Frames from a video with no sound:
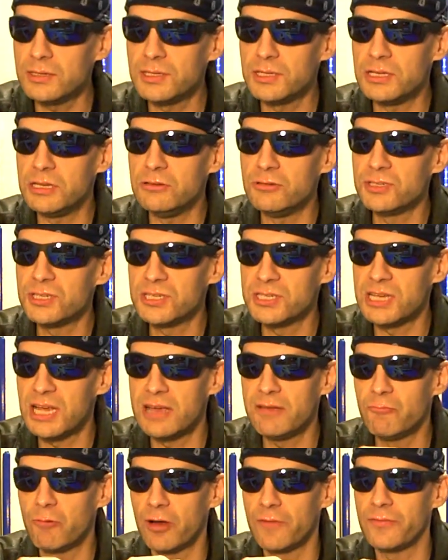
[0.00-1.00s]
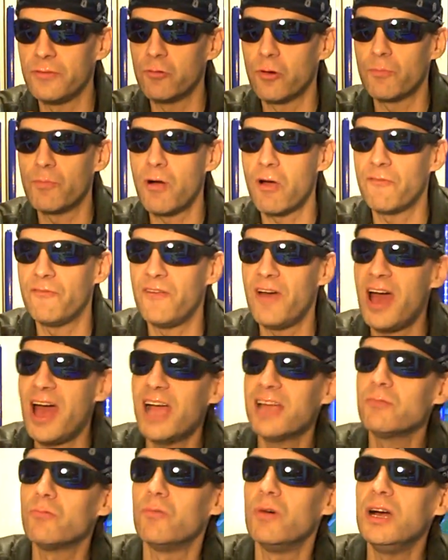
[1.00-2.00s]
Did you say, what if you were part
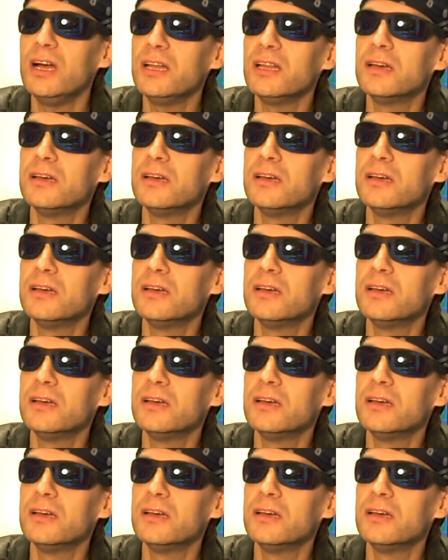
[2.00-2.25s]
fag? What?